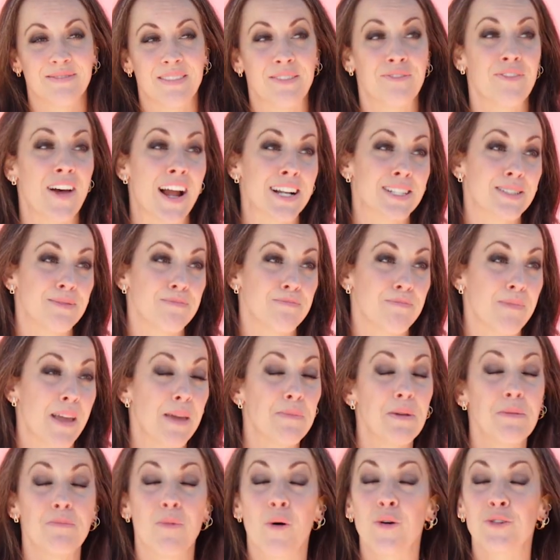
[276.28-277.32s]
in fact,
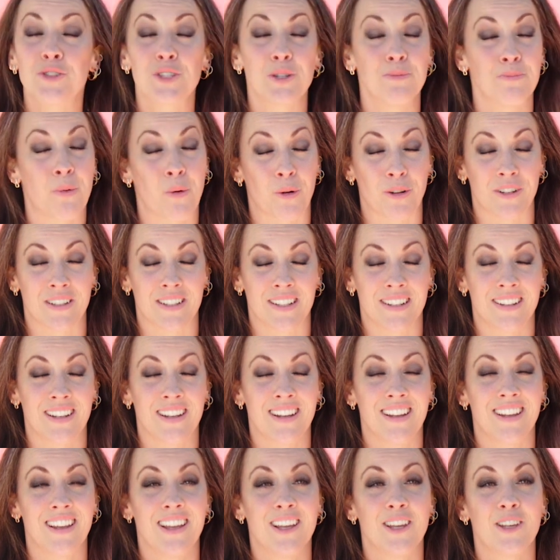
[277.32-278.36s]
maybe most important,
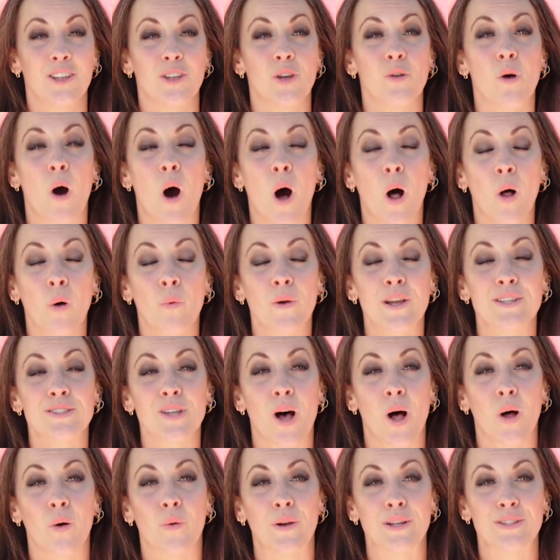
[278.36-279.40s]
you always,
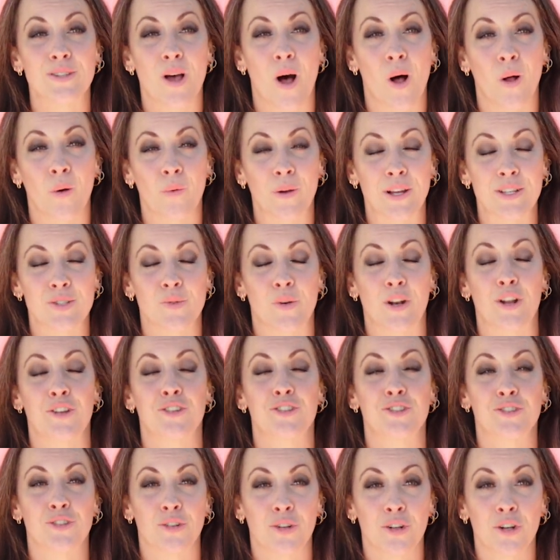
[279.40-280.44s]
always, always want to
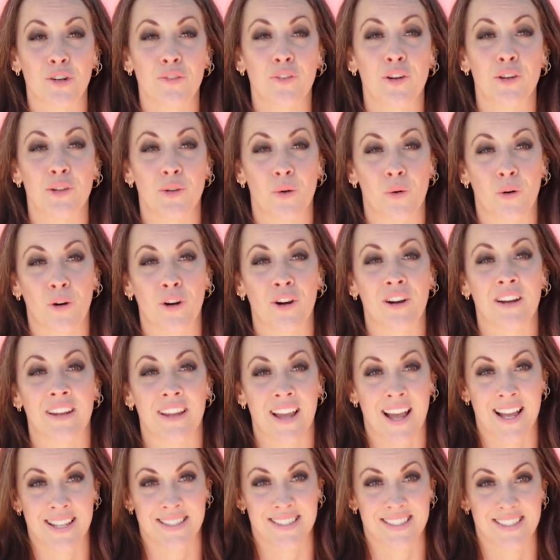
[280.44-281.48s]
serve your
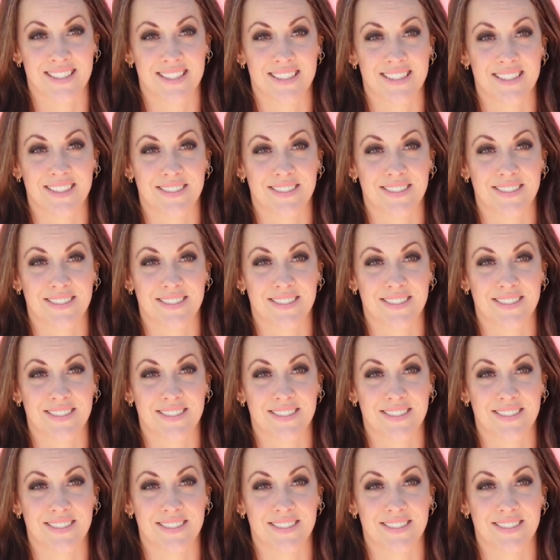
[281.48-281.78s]
guests.